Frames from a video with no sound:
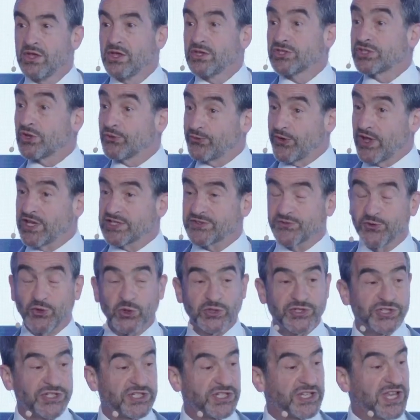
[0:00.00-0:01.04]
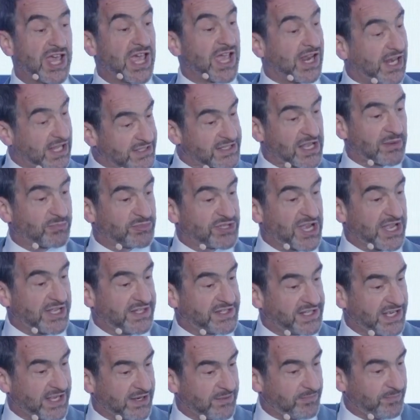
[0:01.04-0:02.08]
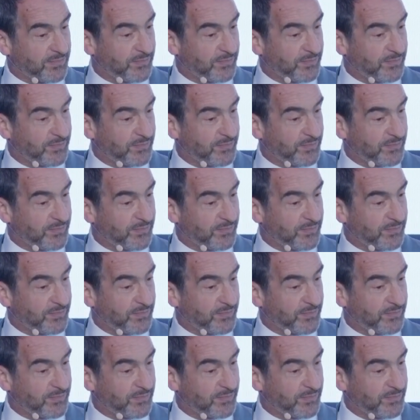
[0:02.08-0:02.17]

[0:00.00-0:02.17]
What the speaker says: So fast forward to today, let's update it.